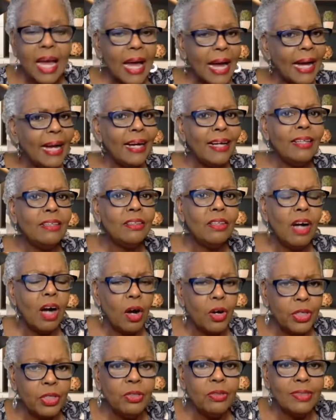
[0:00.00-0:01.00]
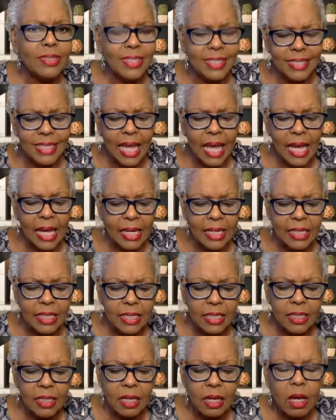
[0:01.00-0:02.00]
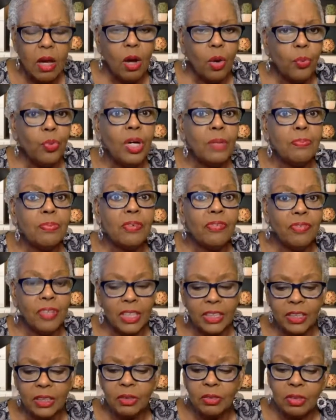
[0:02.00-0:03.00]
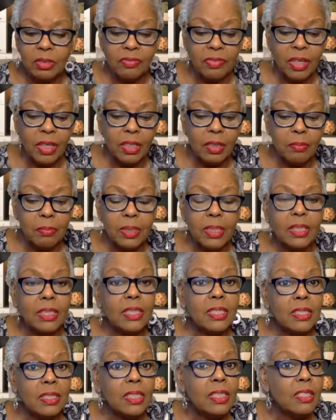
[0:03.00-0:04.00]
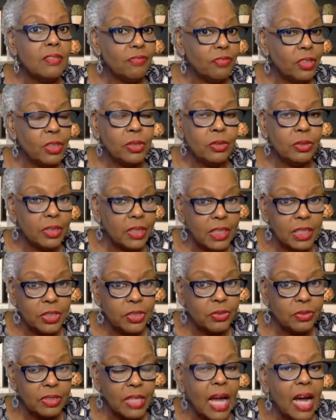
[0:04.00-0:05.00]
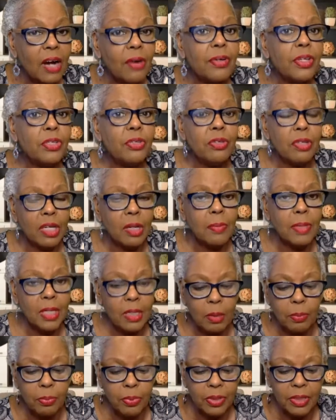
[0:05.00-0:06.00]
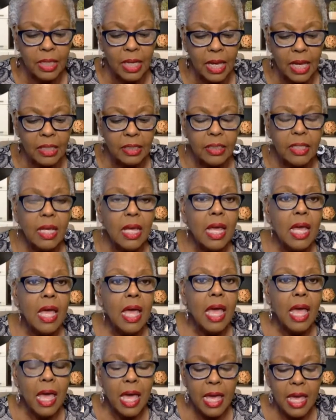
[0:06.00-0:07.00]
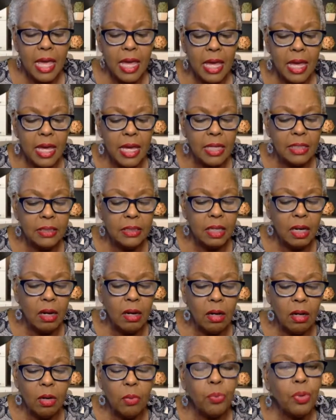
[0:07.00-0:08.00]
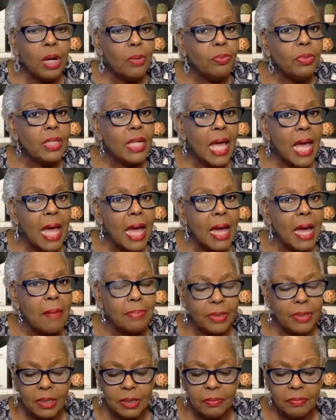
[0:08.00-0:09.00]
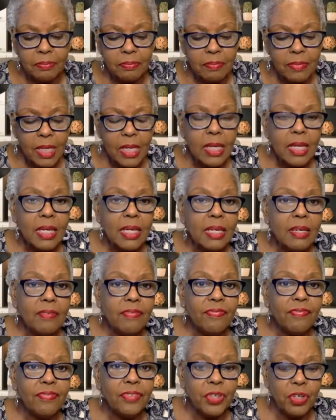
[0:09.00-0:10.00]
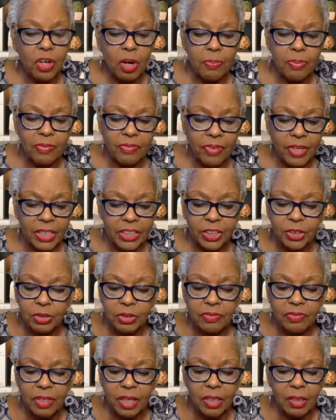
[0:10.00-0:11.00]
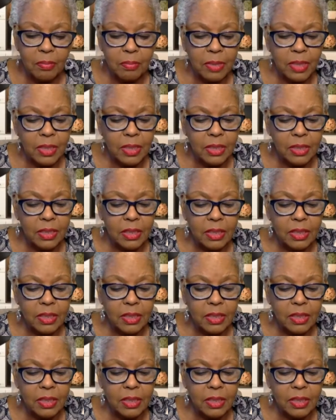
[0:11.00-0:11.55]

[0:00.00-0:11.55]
How are you deciding what professional development is needed for your teachers? How are you coming up with that? And what would happen if your professional development,